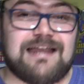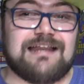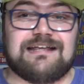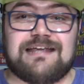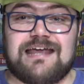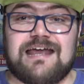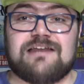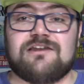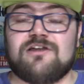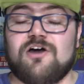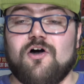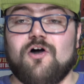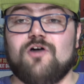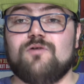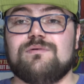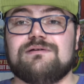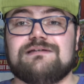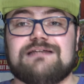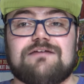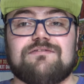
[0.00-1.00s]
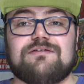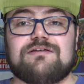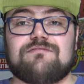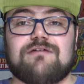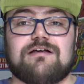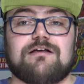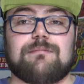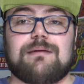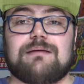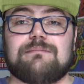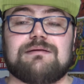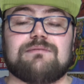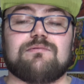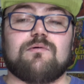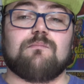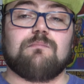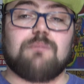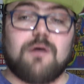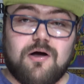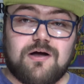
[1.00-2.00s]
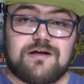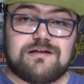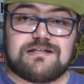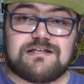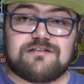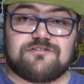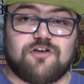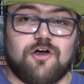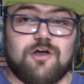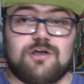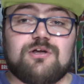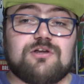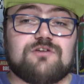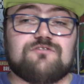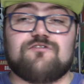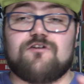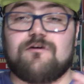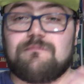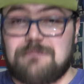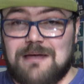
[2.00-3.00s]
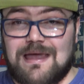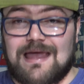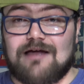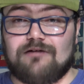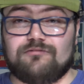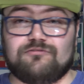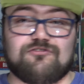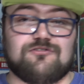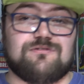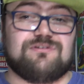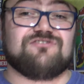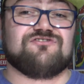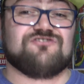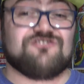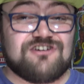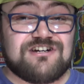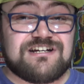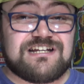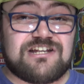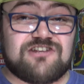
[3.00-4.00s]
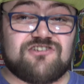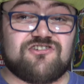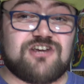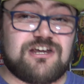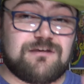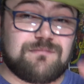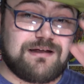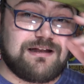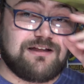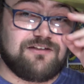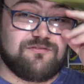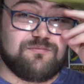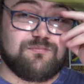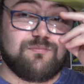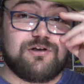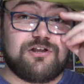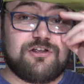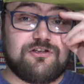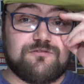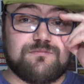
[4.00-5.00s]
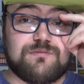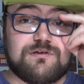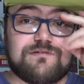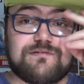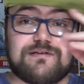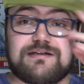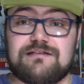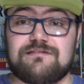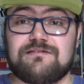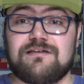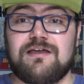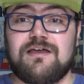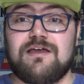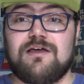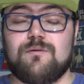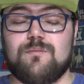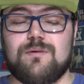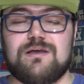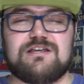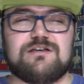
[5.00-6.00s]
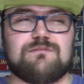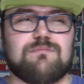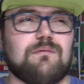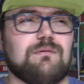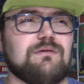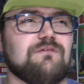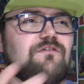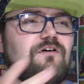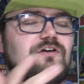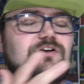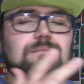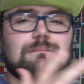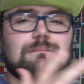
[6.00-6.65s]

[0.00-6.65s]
And again, I would definitely recommend people buy this. I got it for a pound, so it's really cheap, and it's one of those movies where you could probably find